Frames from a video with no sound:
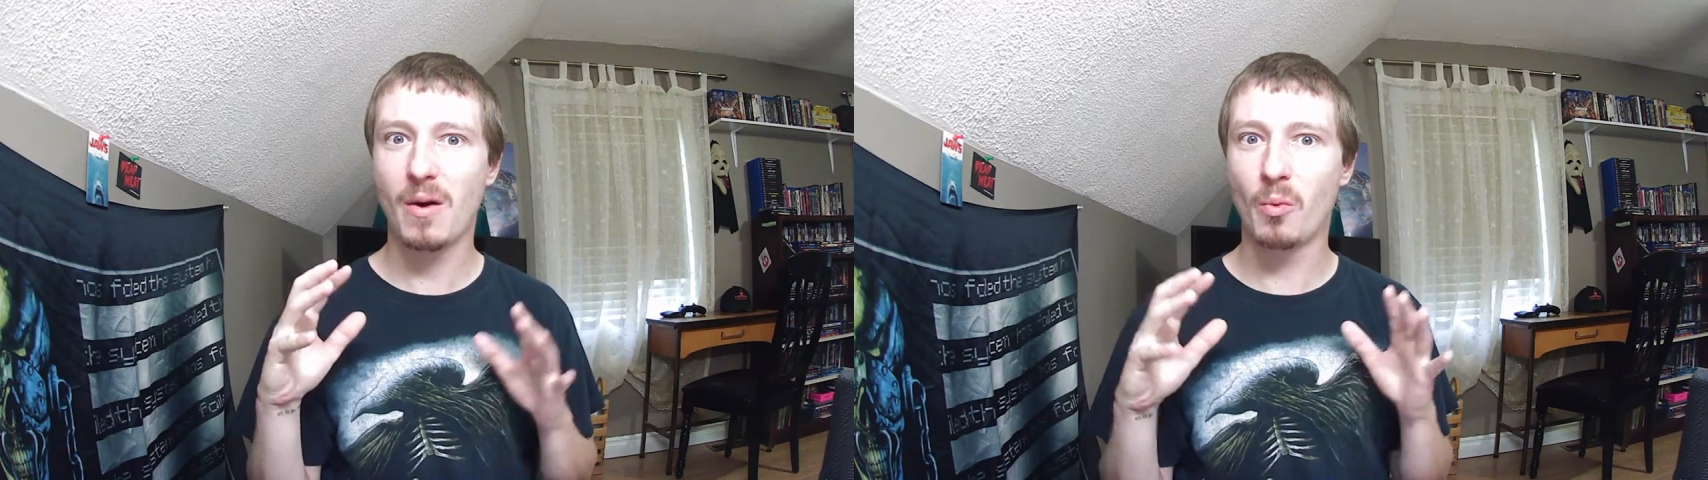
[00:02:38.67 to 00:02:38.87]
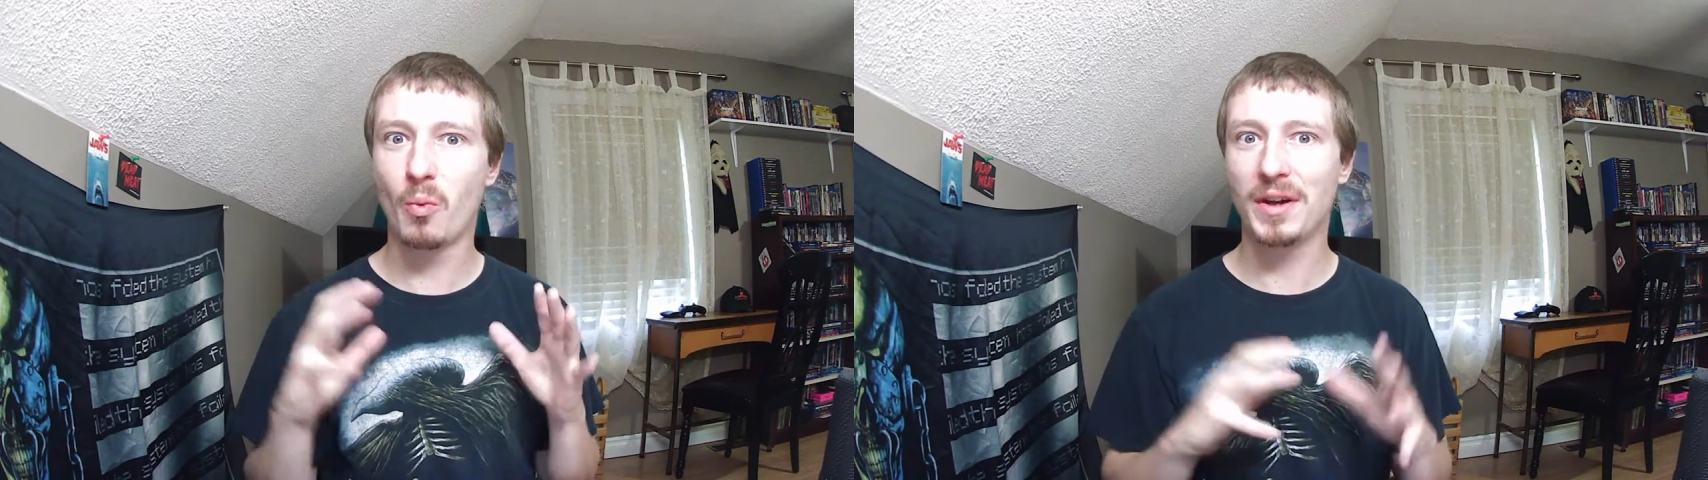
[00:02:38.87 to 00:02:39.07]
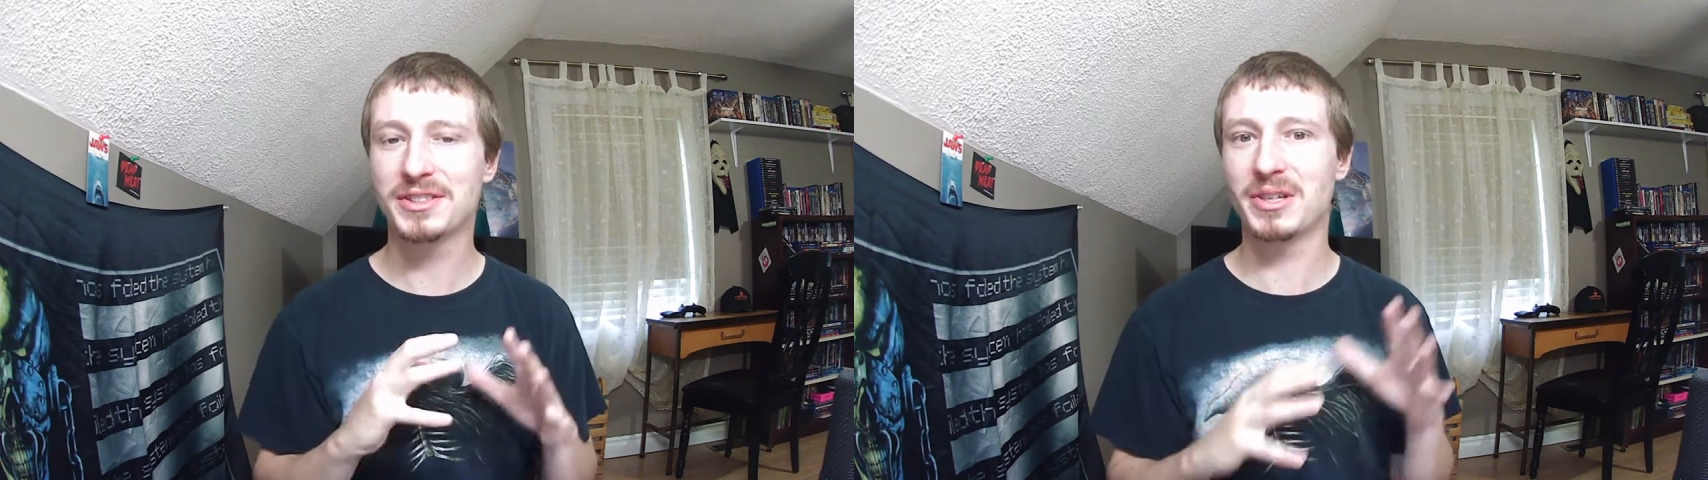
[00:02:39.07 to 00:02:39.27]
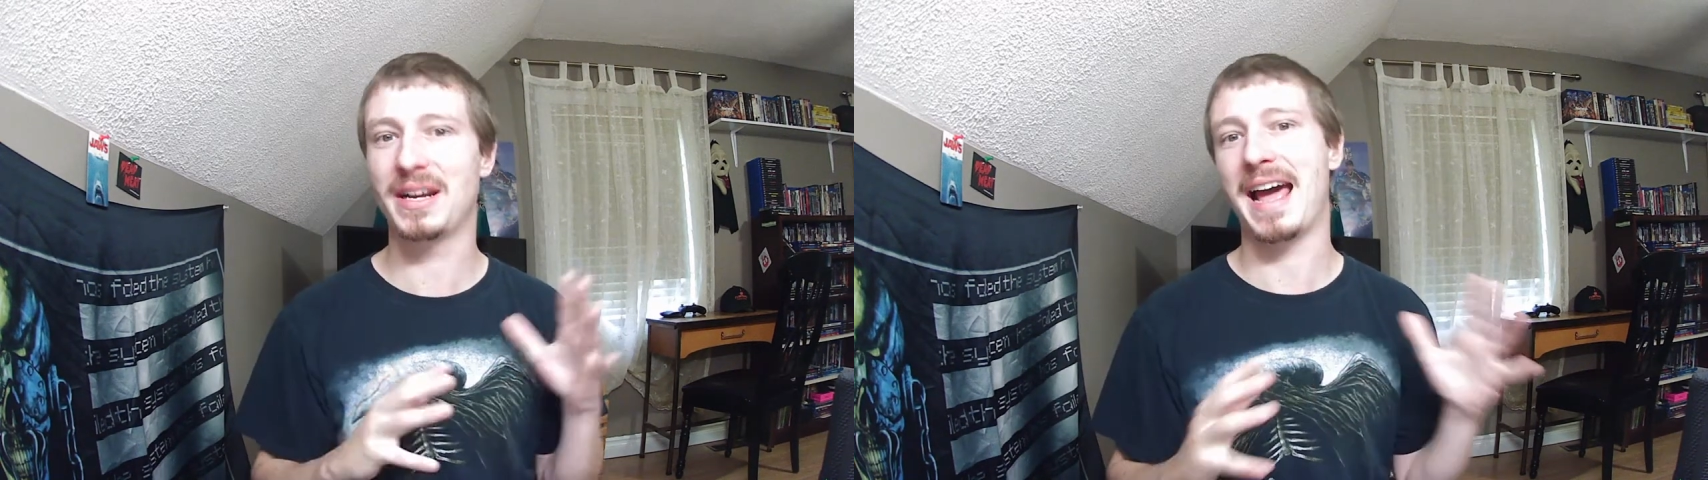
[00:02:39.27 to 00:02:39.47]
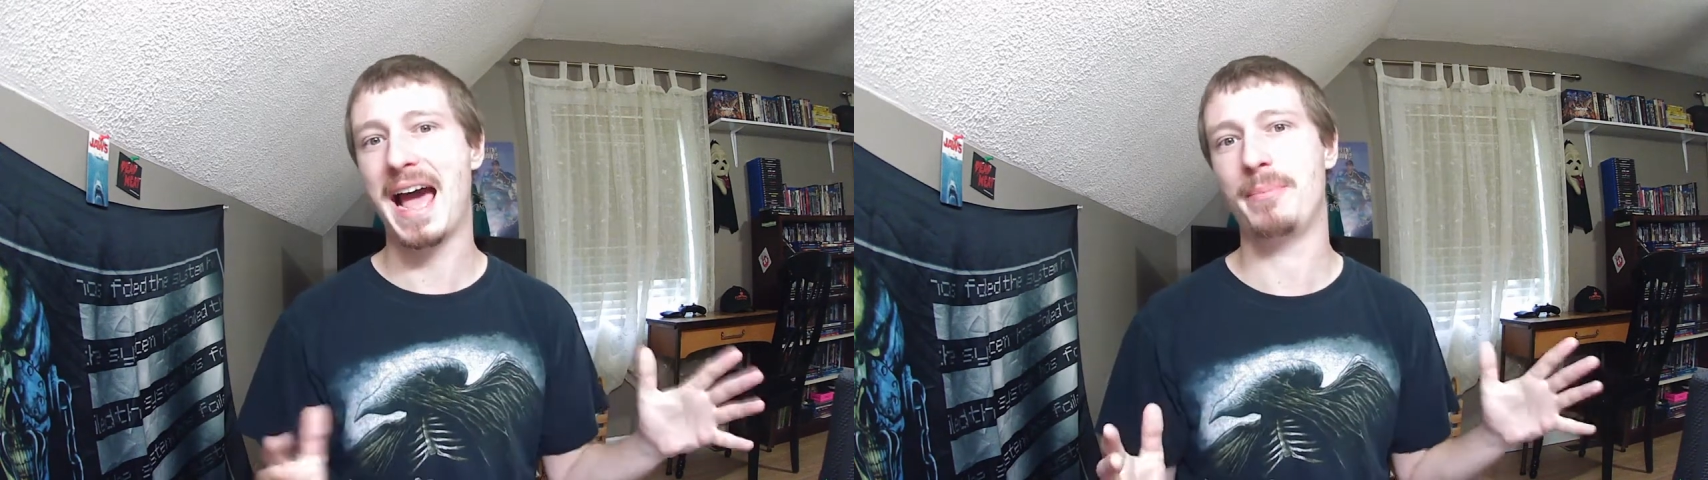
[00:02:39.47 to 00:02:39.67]
what's going
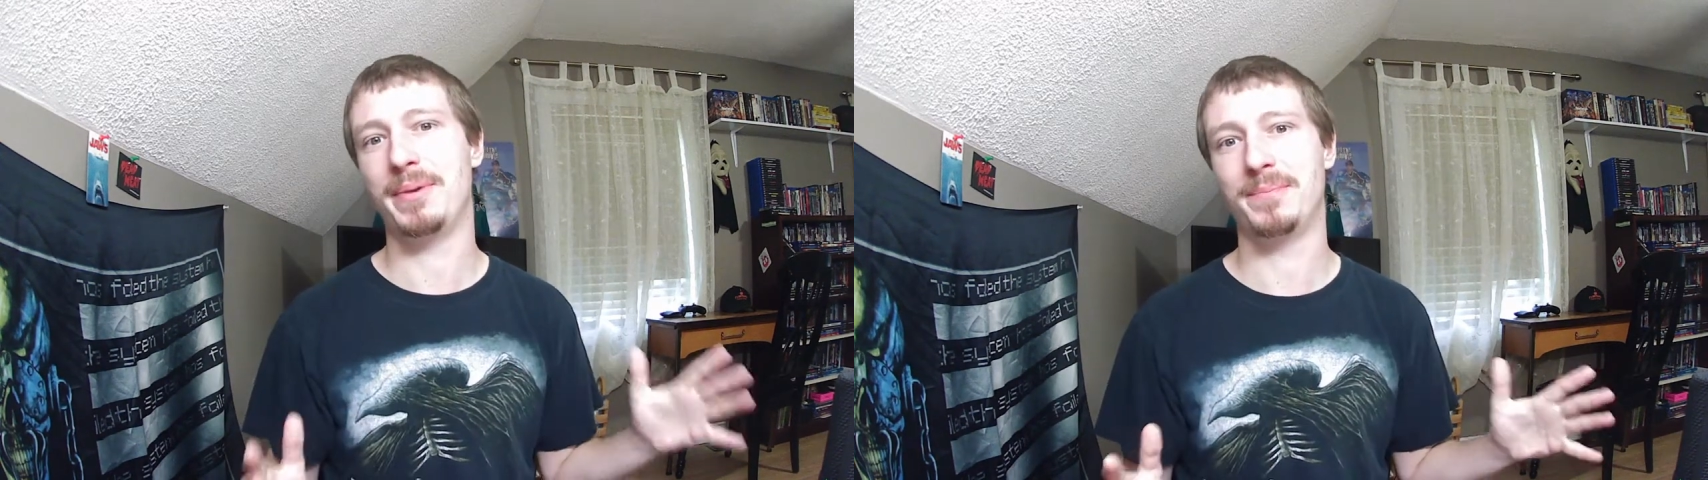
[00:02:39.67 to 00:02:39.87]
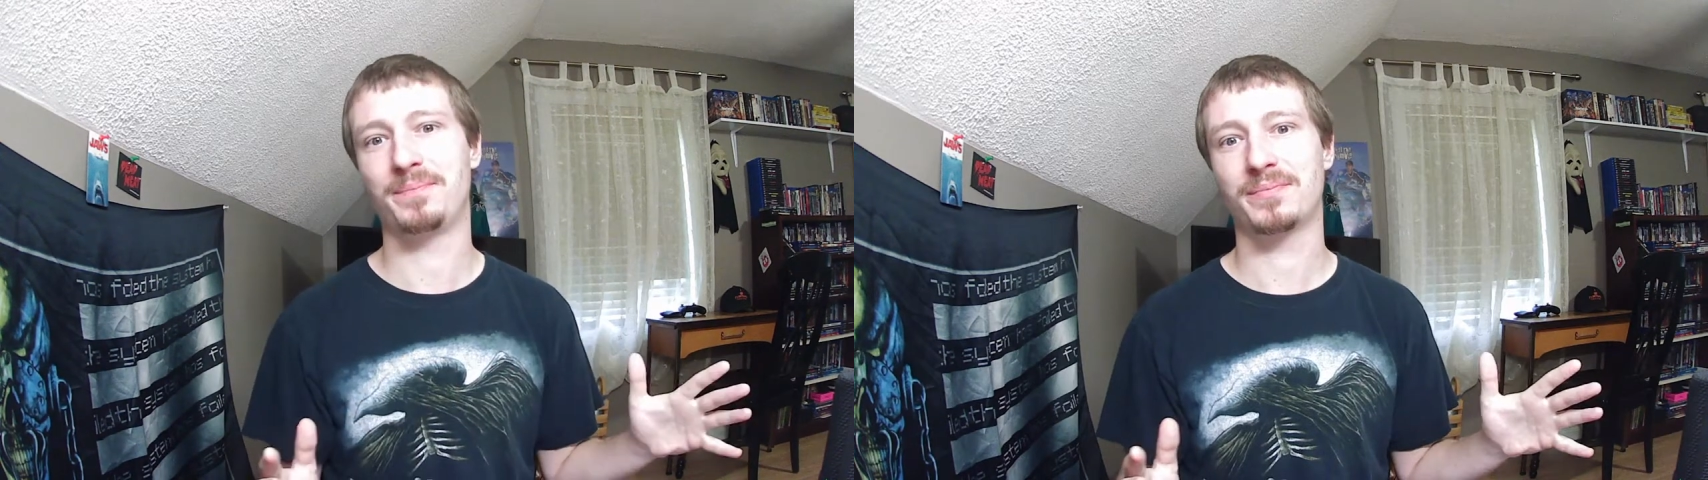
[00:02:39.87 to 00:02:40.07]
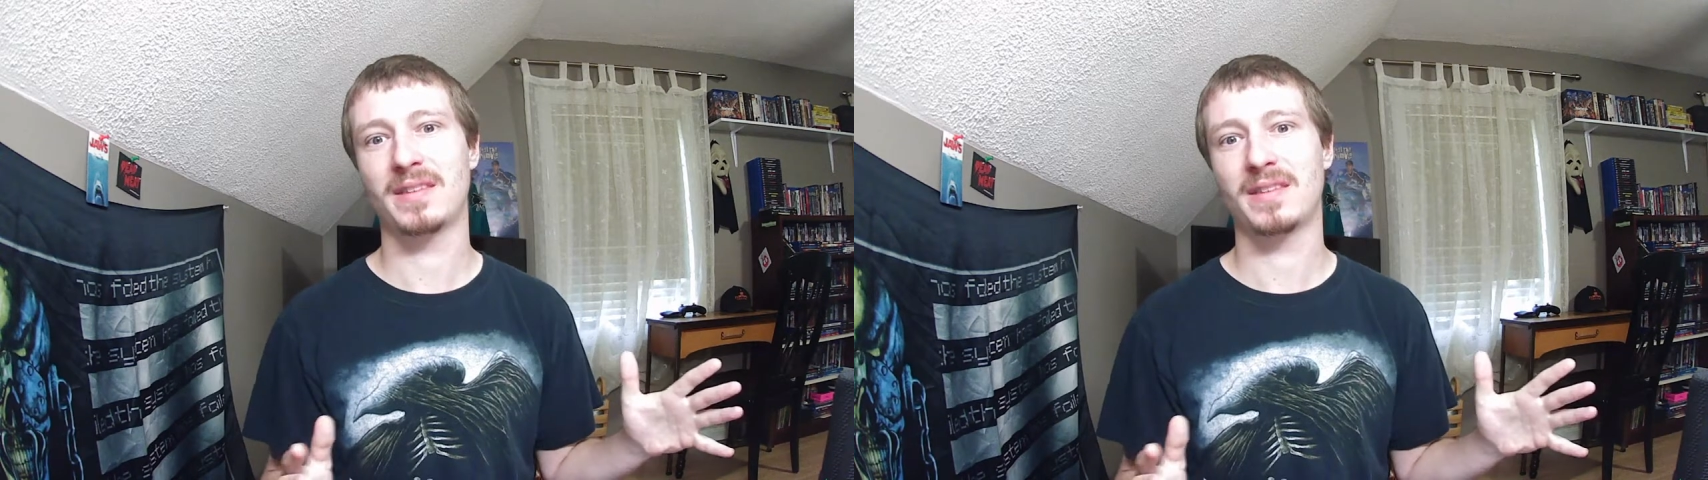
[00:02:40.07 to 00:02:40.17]
to happen.